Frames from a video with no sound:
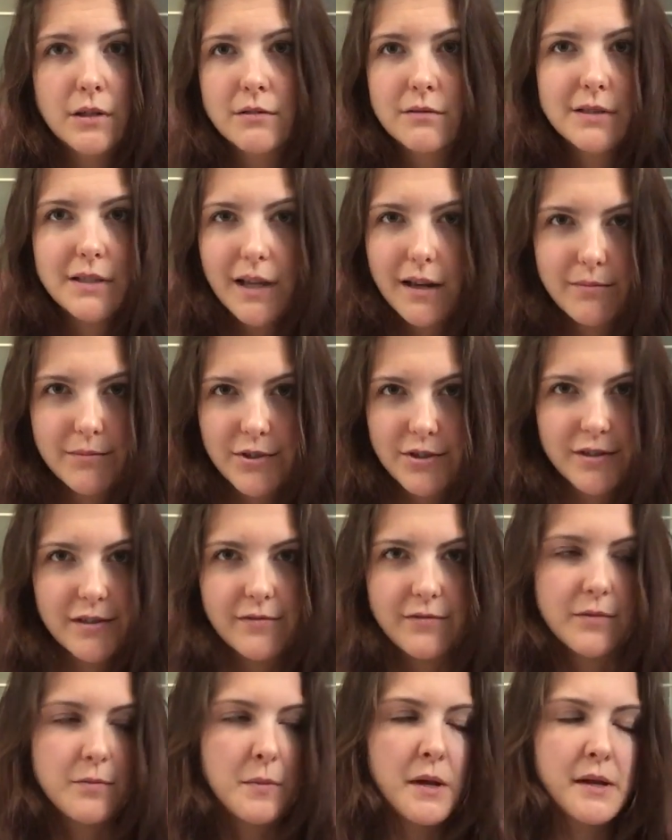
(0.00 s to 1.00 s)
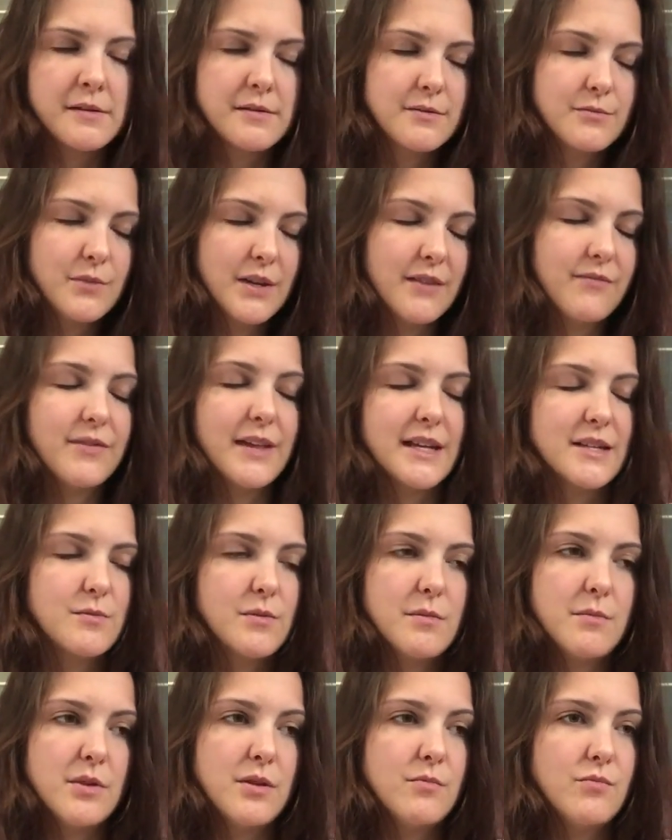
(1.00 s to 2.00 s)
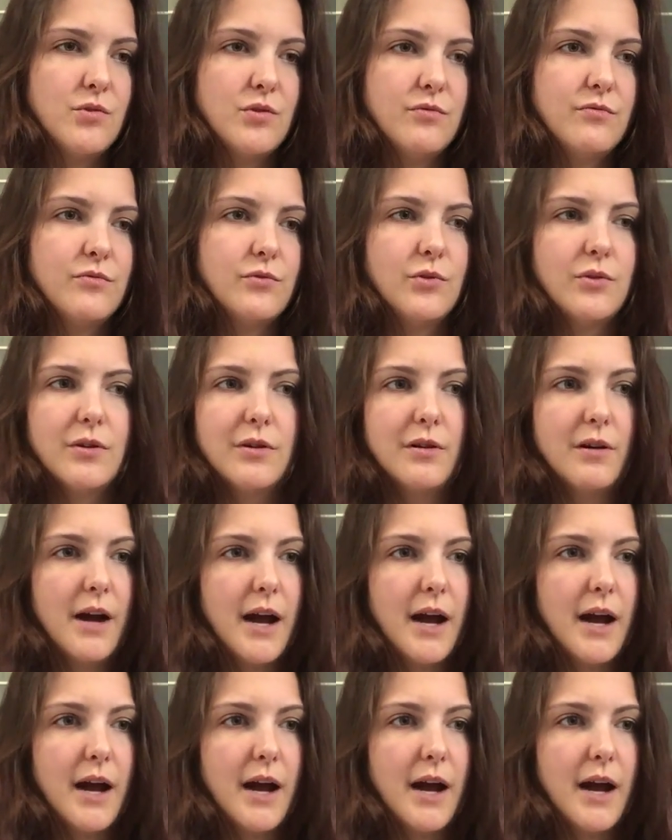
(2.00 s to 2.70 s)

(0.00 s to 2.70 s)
sad music, then if that's what I'm in the mood for,